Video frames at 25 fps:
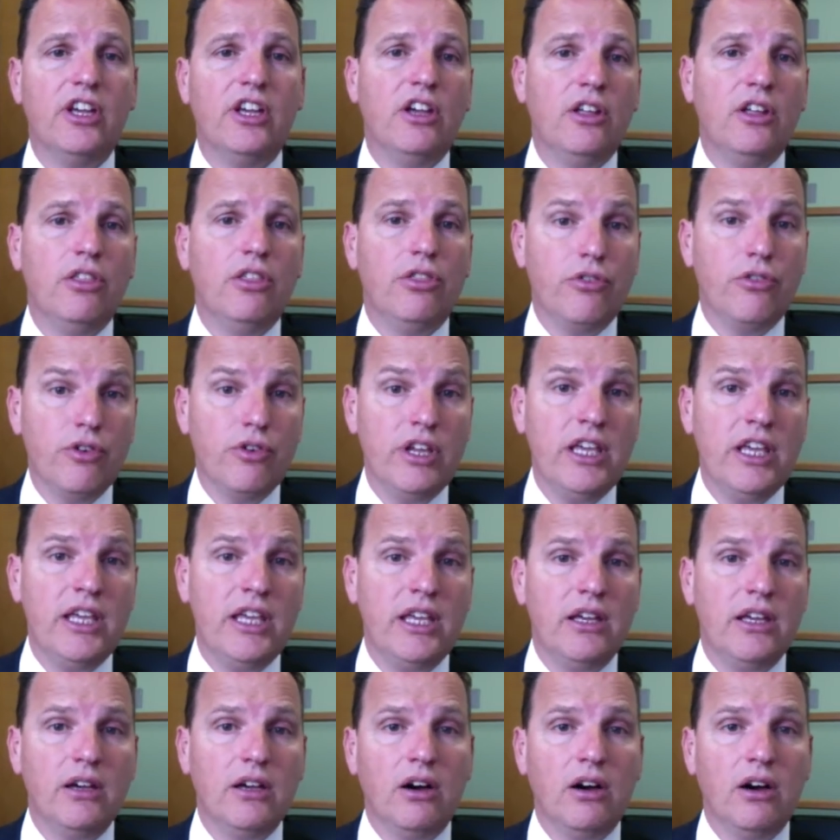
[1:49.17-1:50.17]

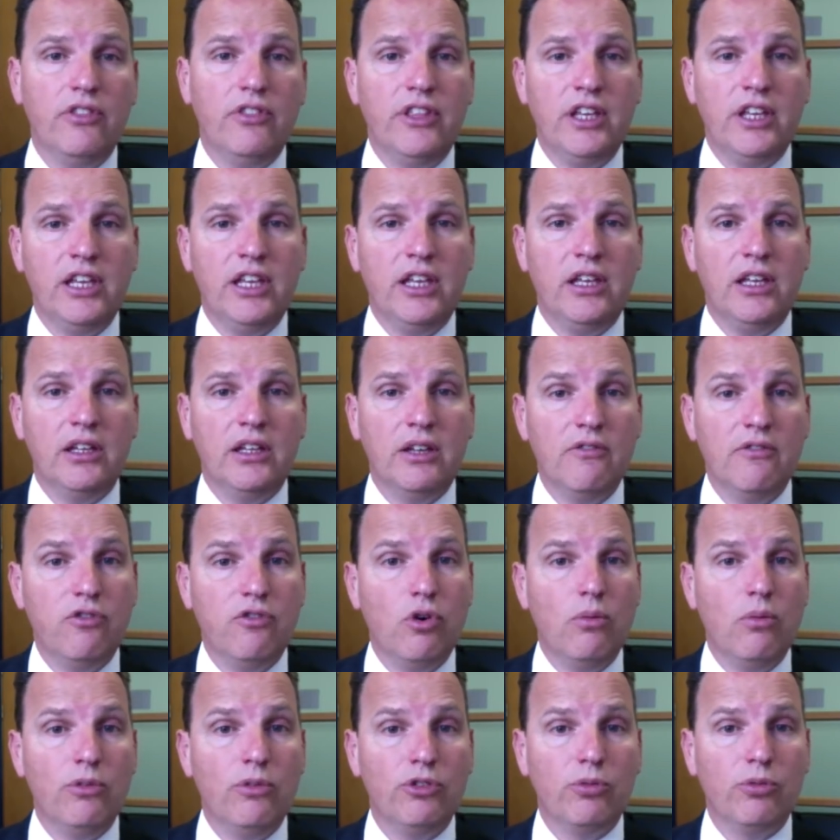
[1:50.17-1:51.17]
3 of the
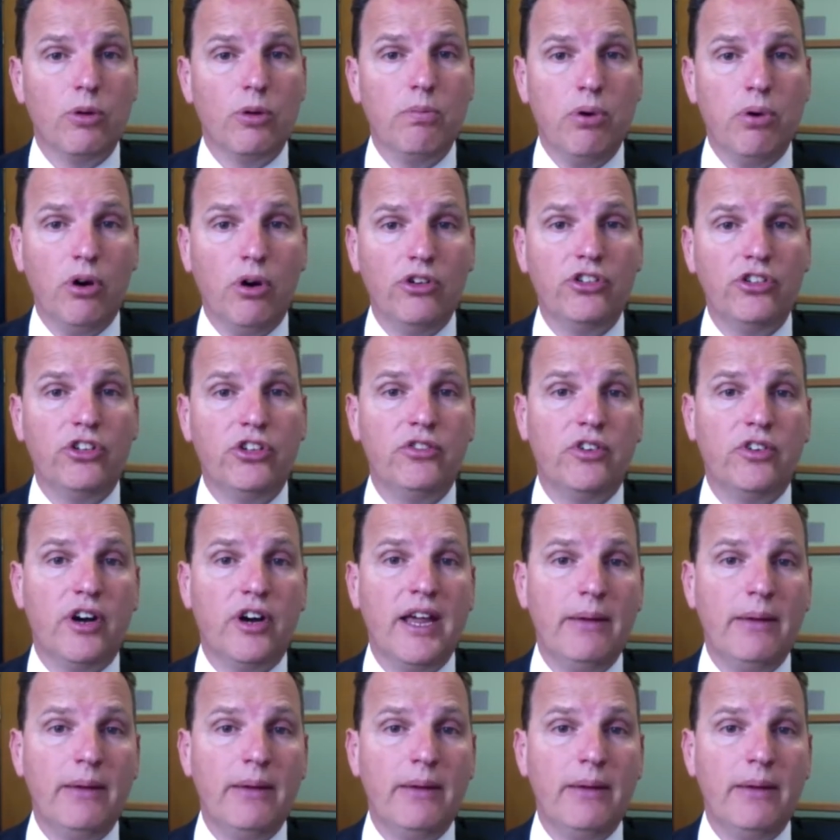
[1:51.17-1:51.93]
lymphomas were positive for